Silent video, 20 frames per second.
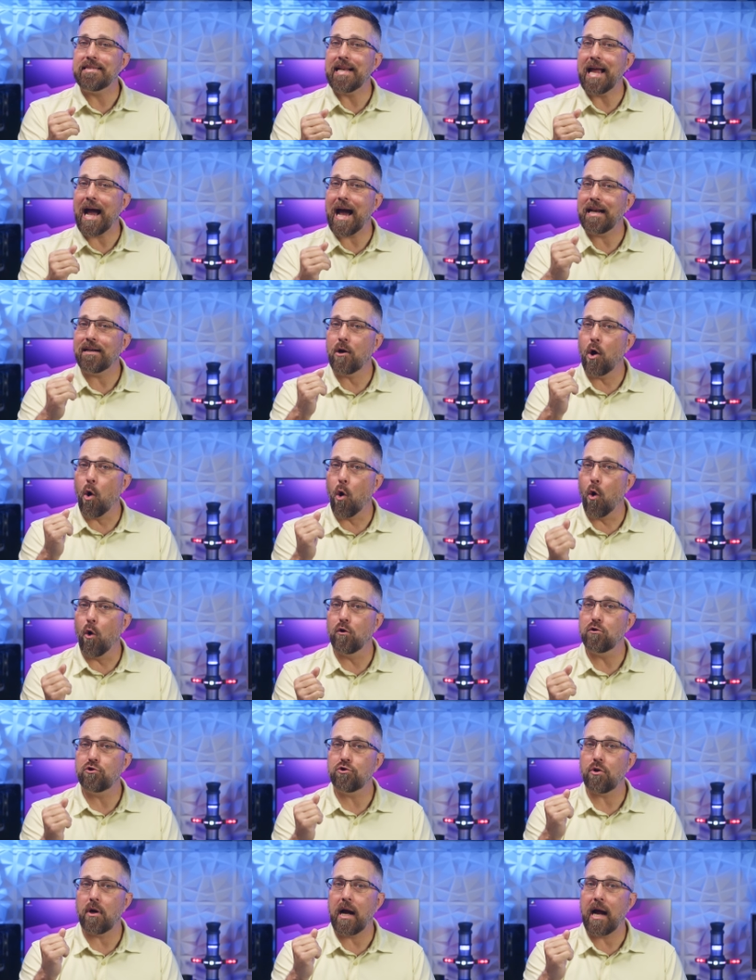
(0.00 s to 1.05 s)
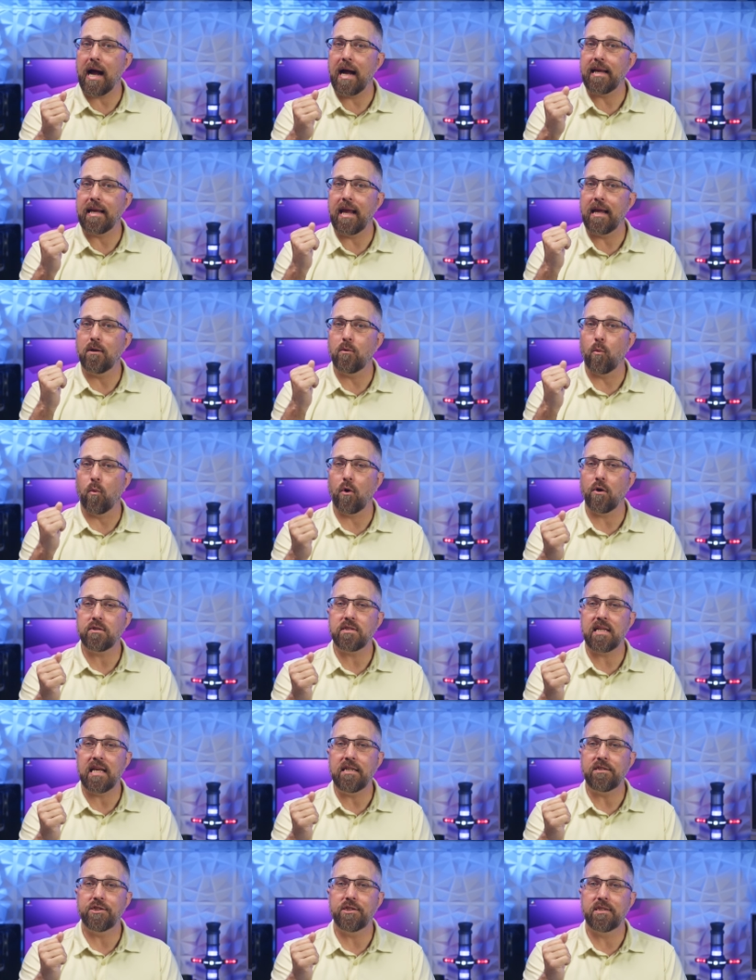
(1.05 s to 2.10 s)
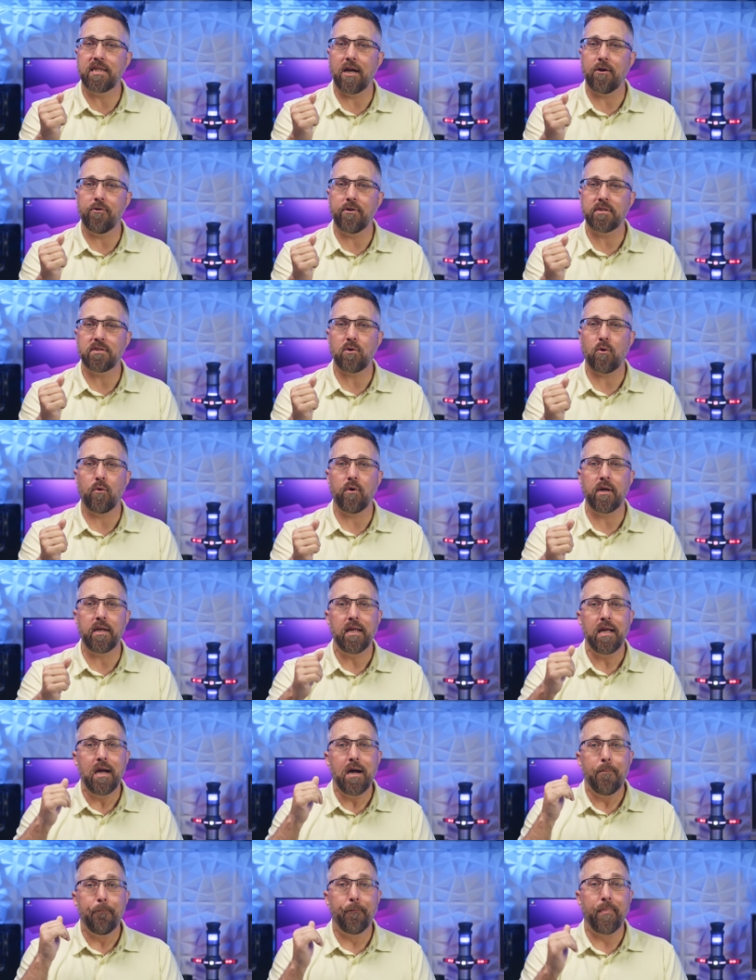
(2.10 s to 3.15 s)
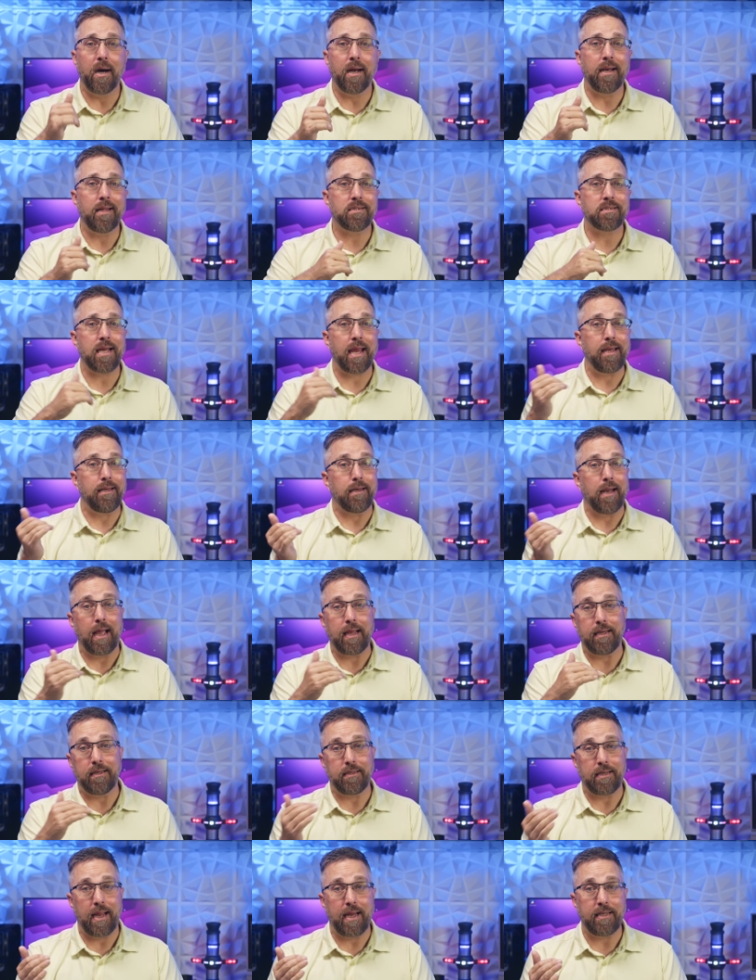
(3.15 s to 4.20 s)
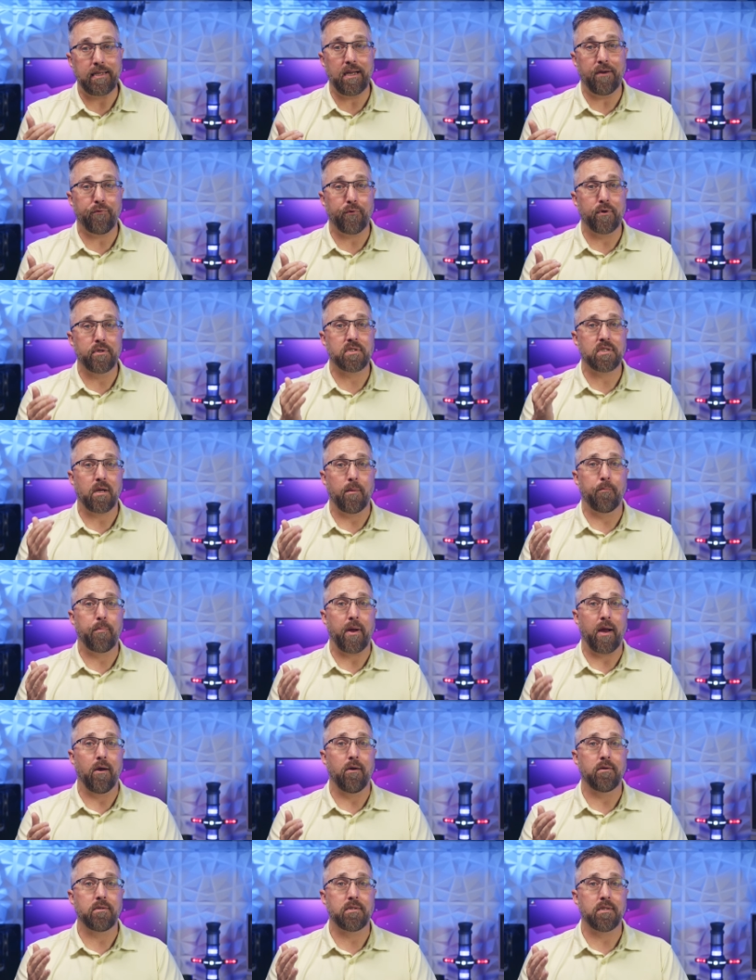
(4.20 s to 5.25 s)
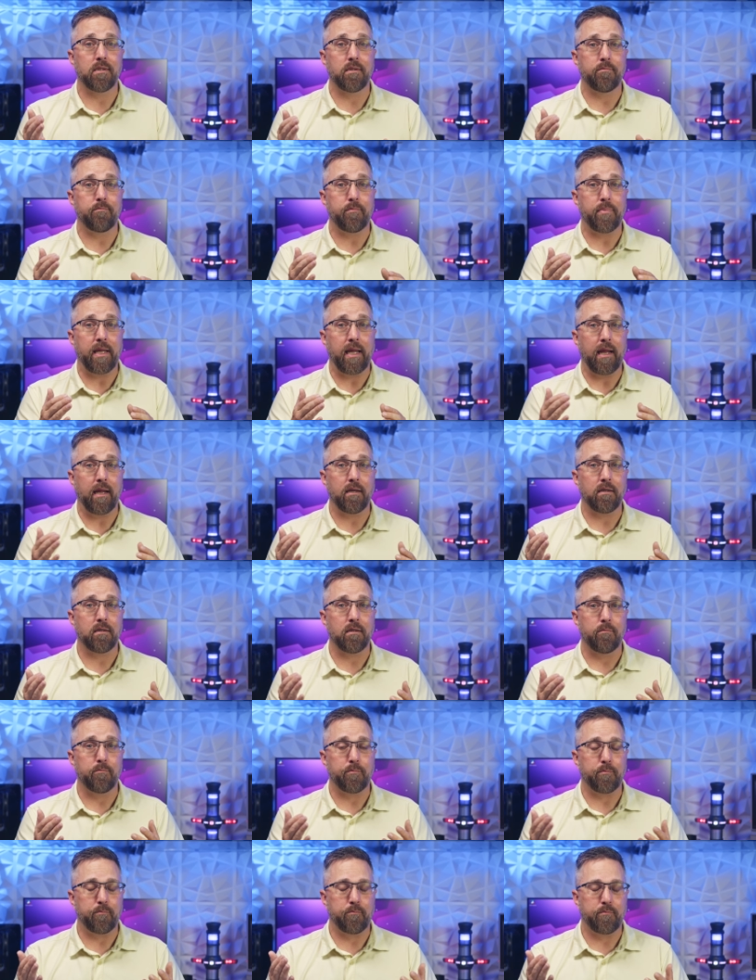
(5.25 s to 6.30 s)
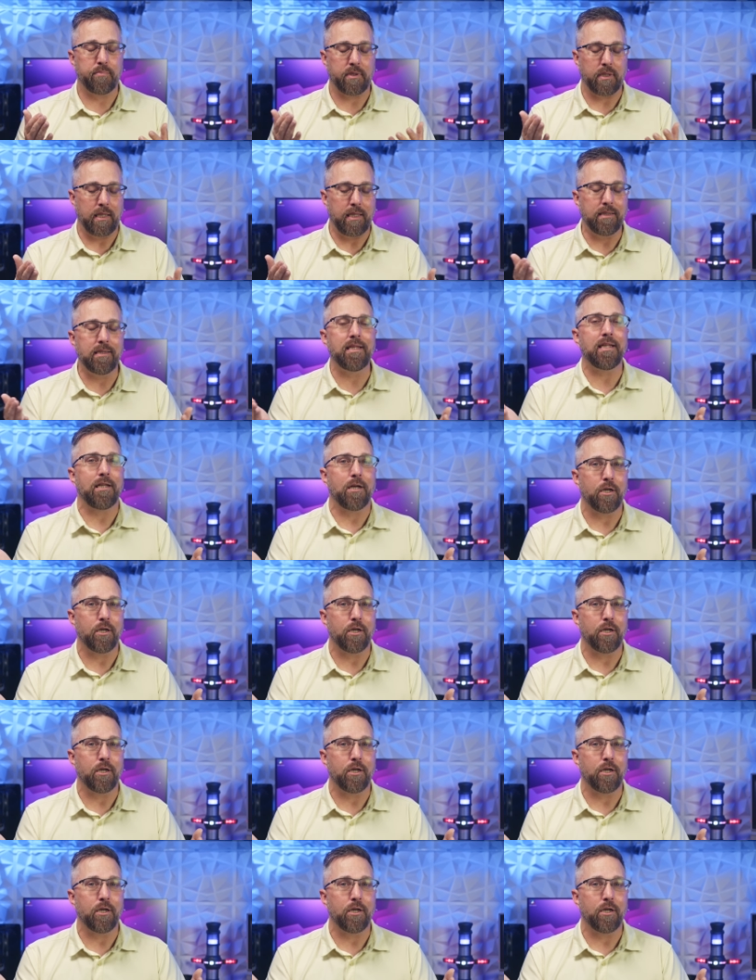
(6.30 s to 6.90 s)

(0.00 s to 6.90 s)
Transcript: not ultra high-end workstation territory, but it's a night and day difference compared to being completely